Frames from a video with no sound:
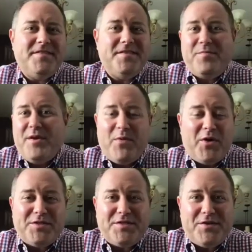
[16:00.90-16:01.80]
to be
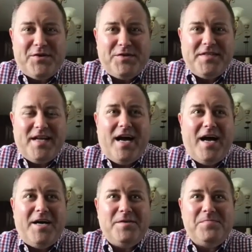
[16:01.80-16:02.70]
personal,
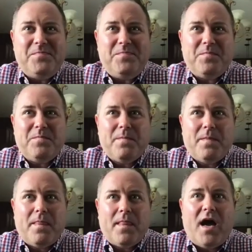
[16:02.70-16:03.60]

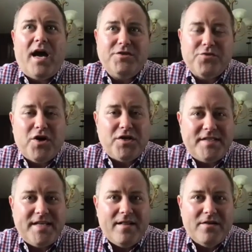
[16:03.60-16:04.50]
I draw
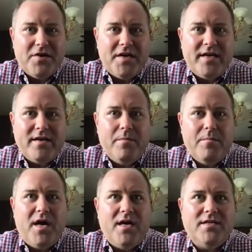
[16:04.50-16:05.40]
salary,
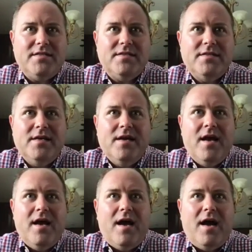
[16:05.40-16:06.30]
but
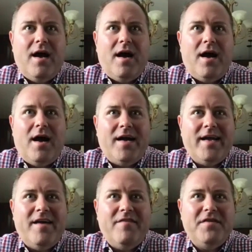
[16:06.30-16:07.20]
I
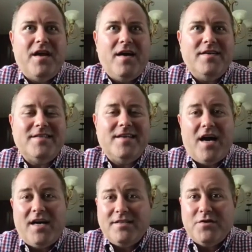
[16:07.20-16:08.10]
have not
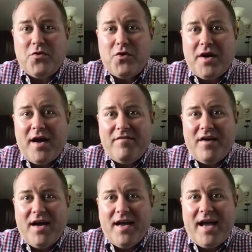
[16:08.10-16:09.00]
gotten nor have
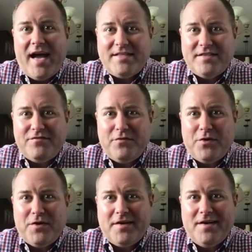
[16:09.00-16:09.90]
I asked
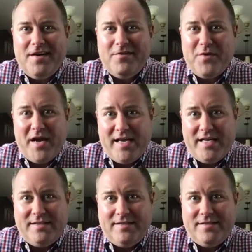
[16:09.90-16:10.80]
for a
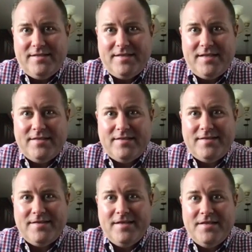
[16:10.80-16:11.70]
raise since
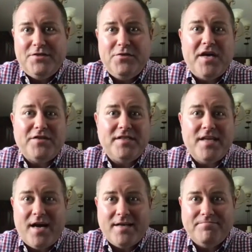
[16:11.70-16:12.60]

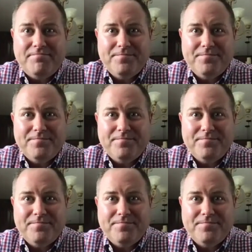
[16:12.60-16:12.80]
2009.